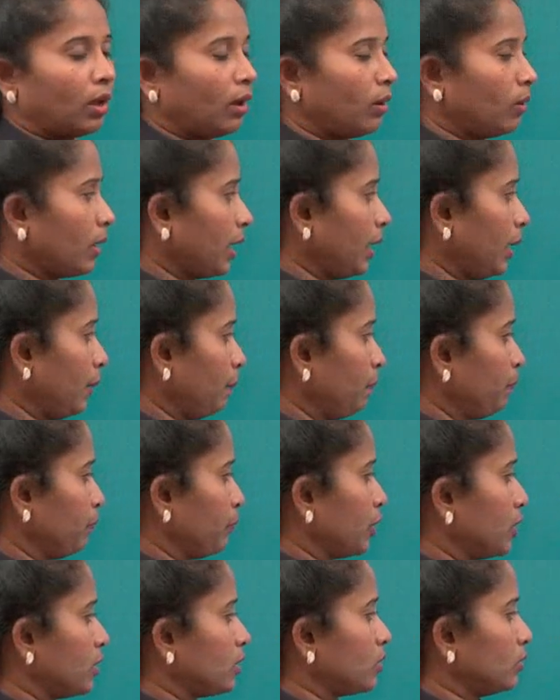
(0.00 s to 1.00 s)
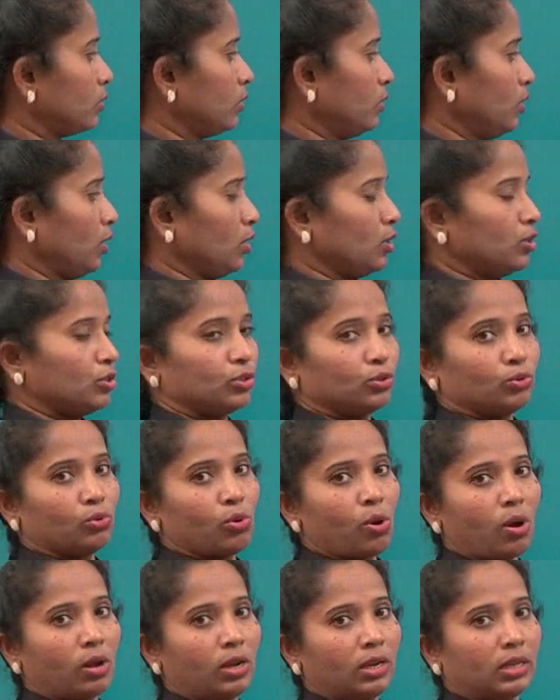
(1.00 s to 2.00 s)
Okay, so
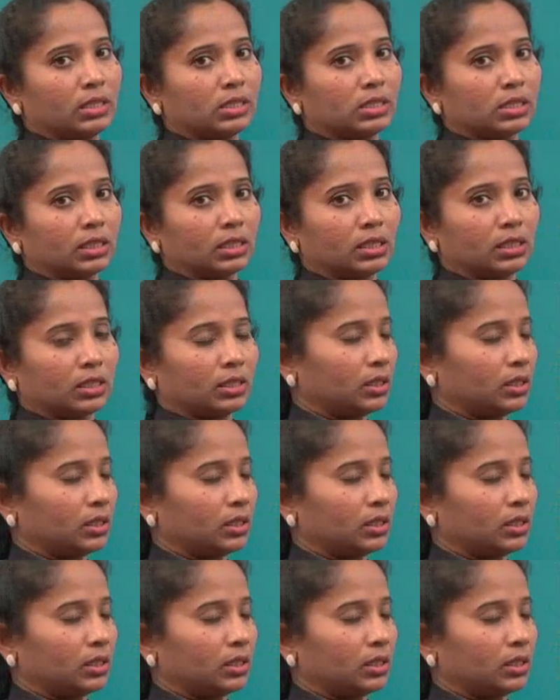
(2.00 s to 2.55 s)
zoology.